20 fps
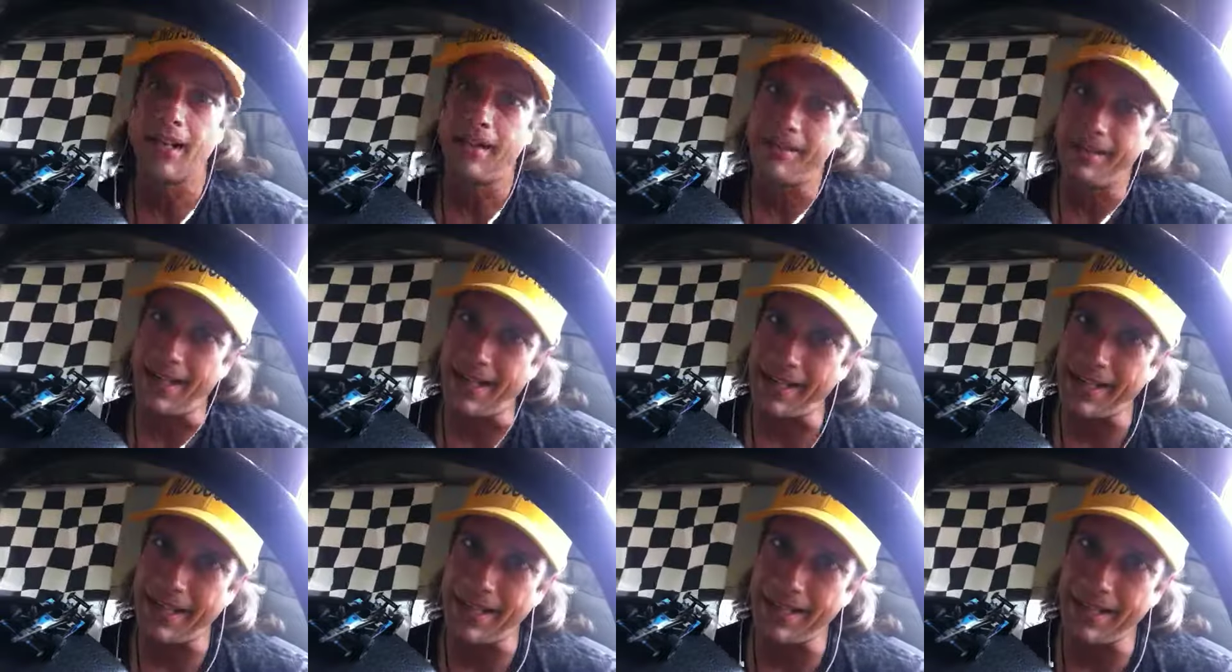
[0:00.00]

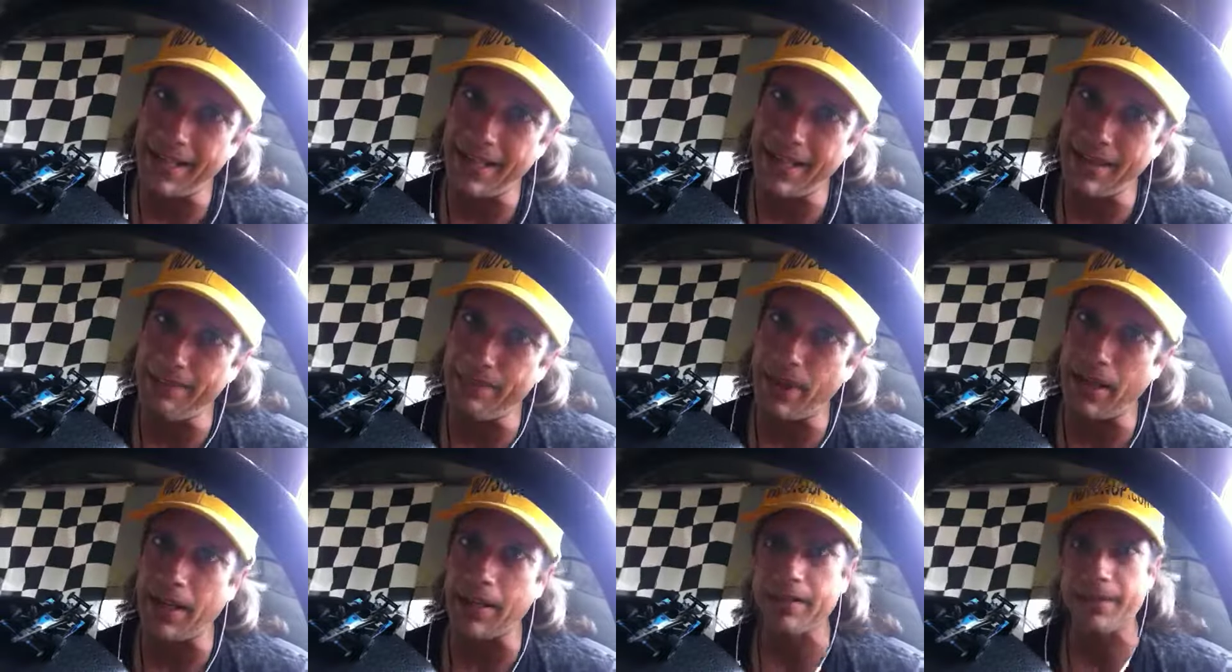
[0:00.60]
not getting any
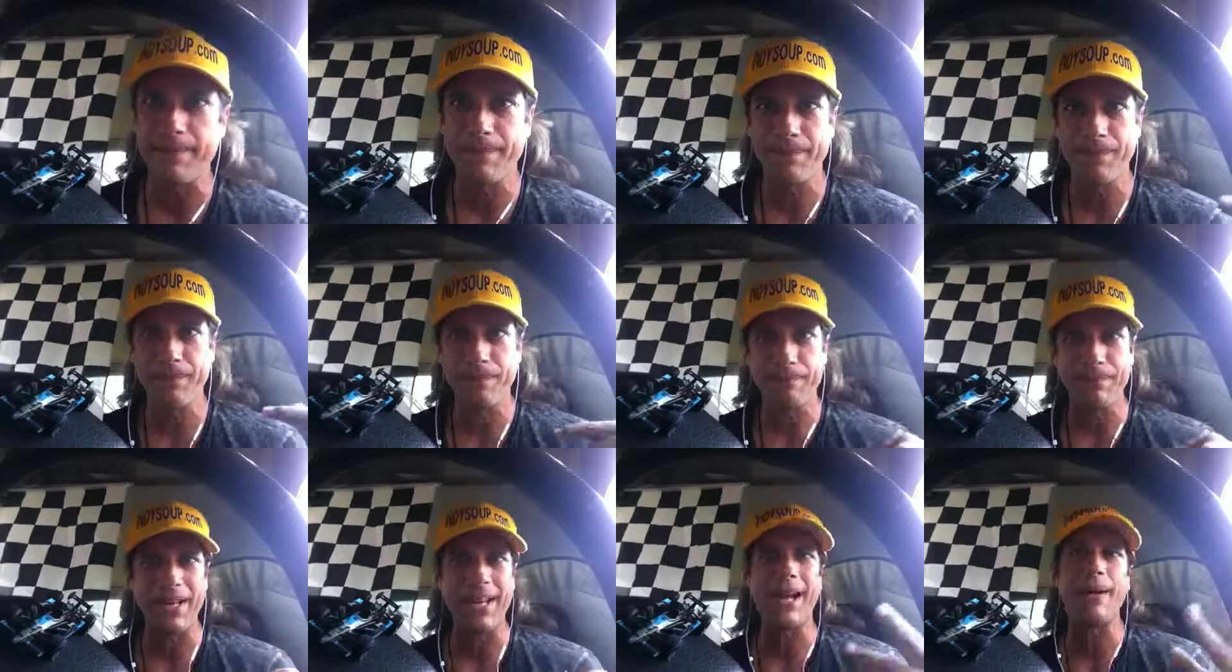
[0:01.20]
bucks,
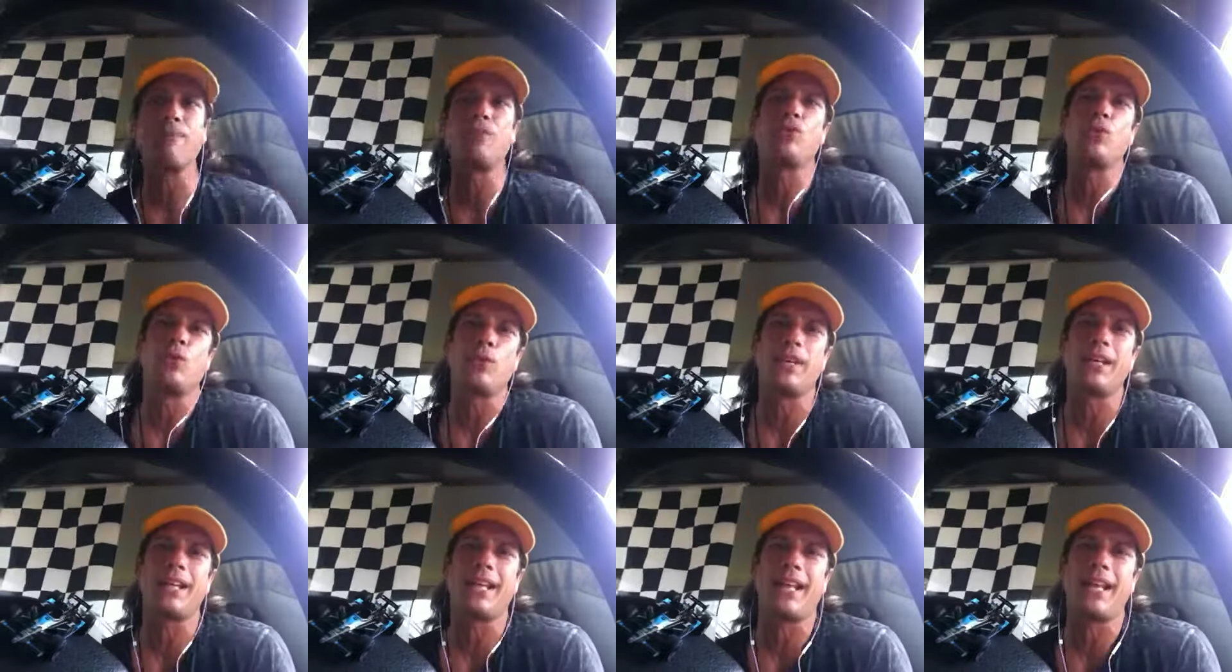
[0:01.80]
but I'm
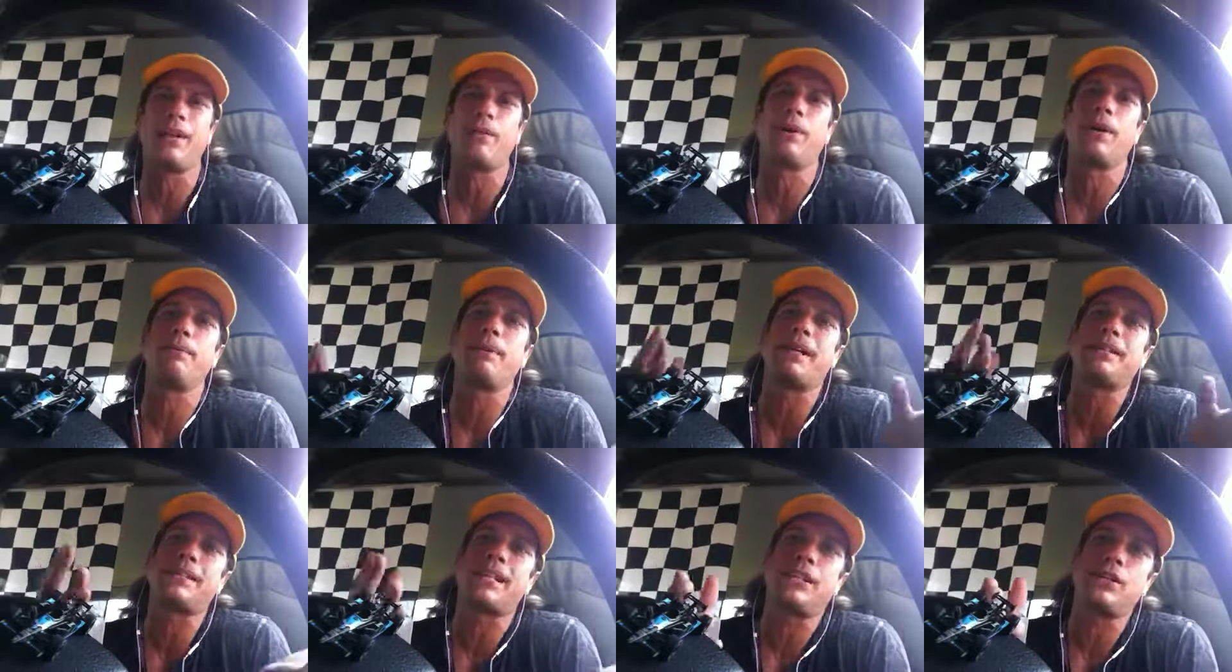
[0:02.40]
doing it anyway
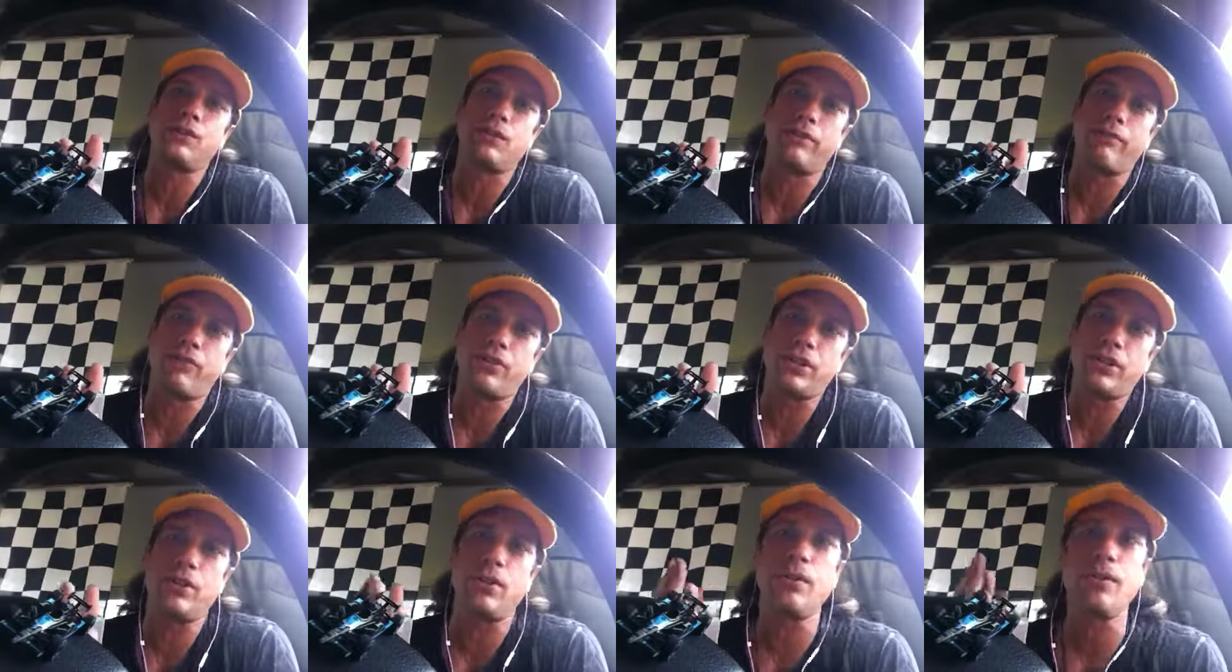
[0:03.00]
because I do it
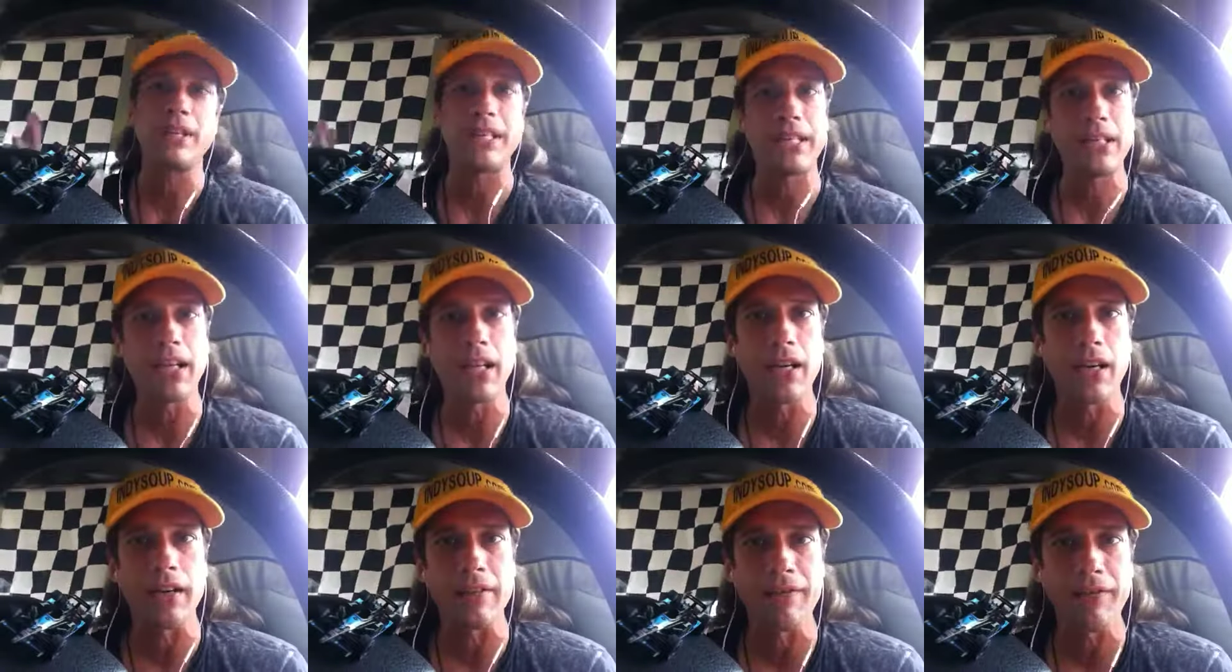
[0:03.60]
for you, the
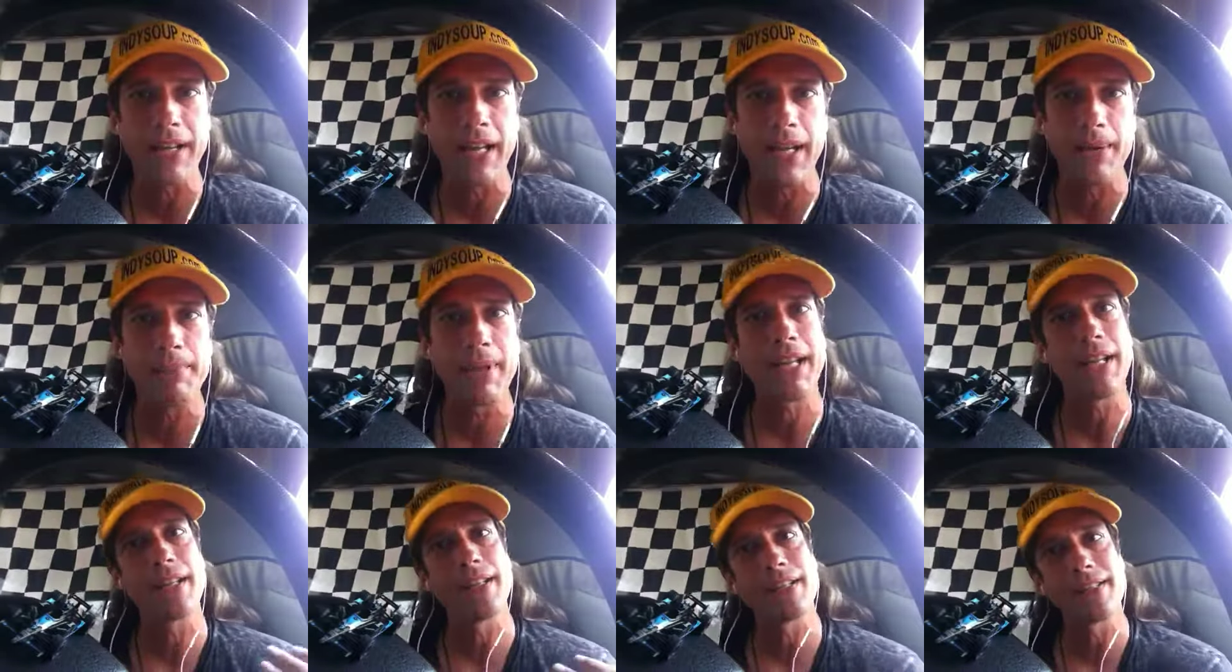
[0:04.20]
IndyCar fan,
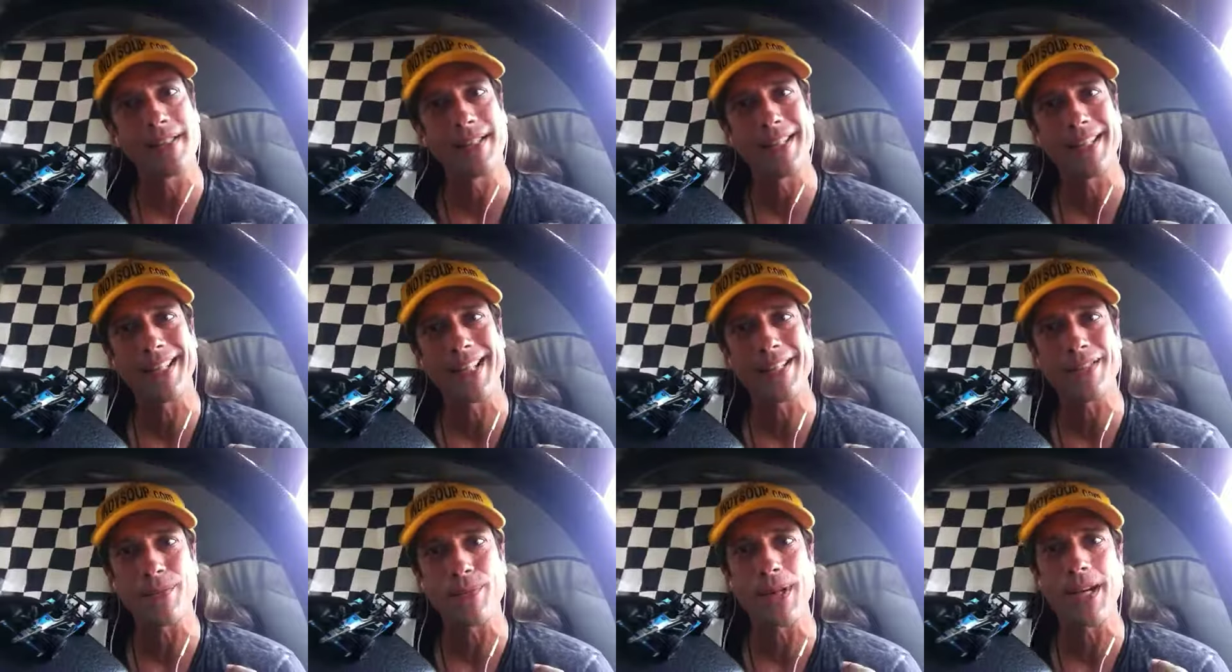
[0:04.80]
because
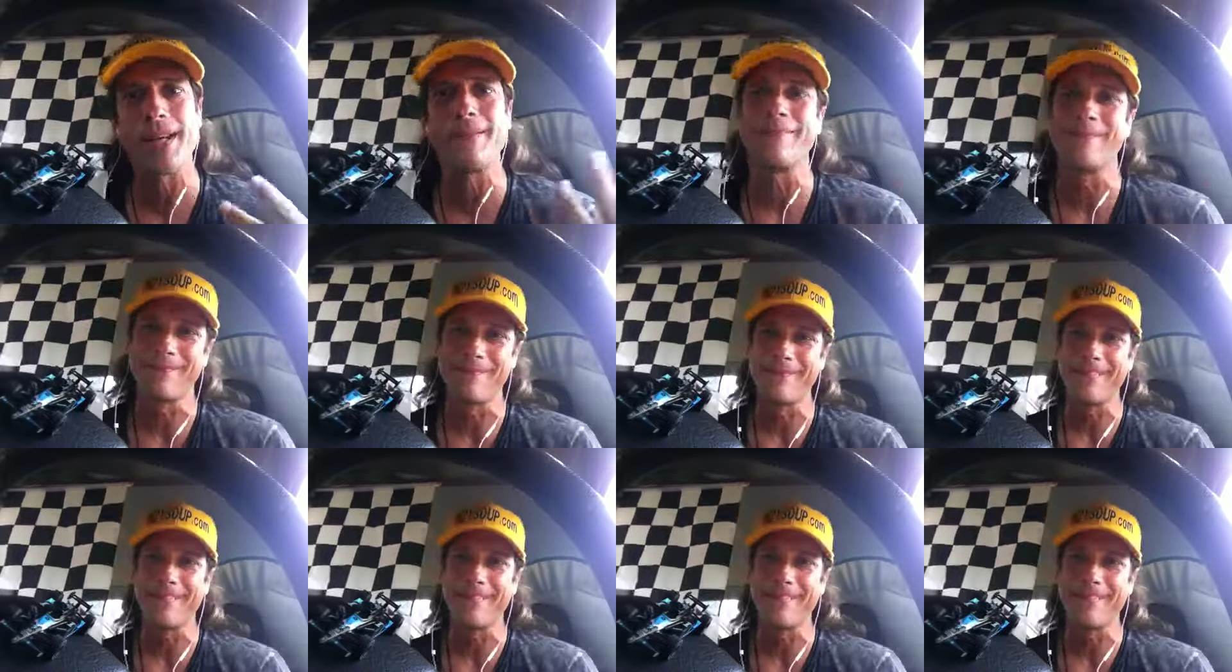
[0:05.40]
guess what?